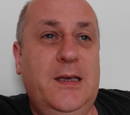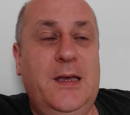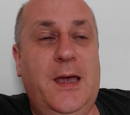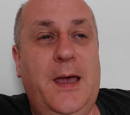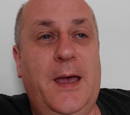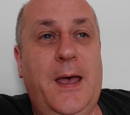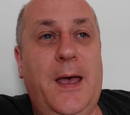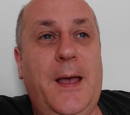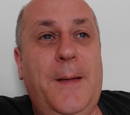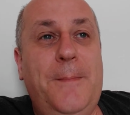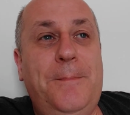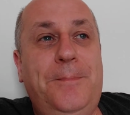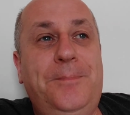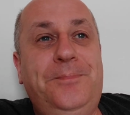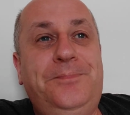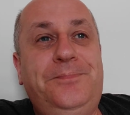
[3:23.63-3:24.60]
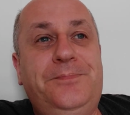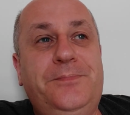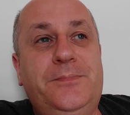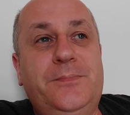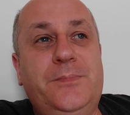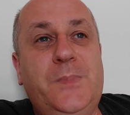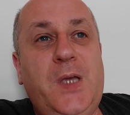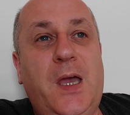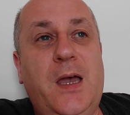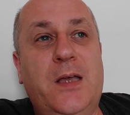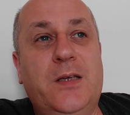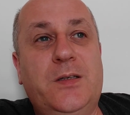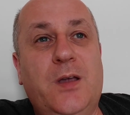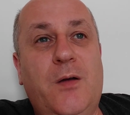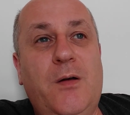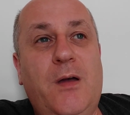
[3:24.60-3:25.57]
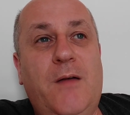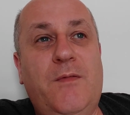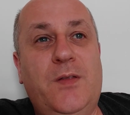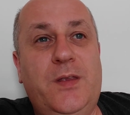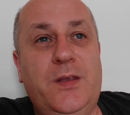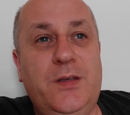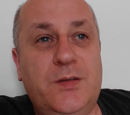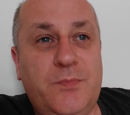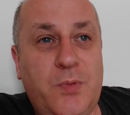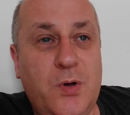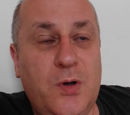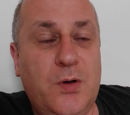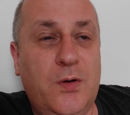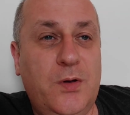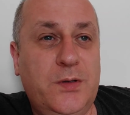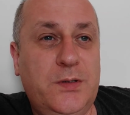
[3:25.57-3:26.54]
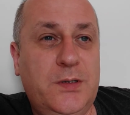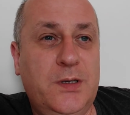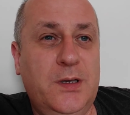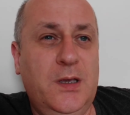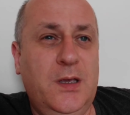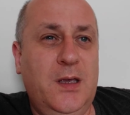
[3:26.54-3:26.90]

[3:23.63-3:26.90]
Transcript: Um, yeah, so everything's bought.